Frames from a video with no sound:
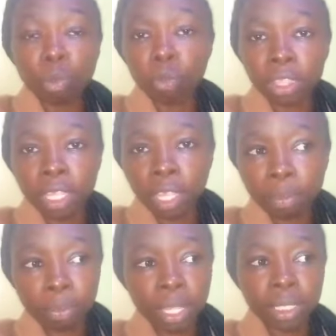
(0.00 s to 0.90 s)
with
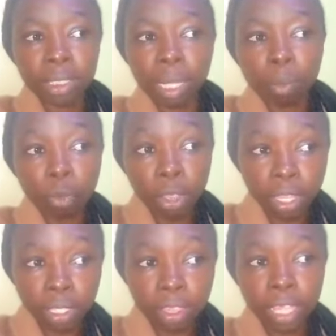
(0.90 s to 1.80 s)
him in some
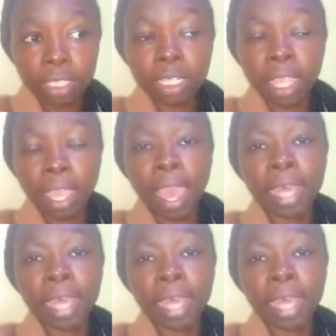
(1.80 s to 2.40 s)
way that he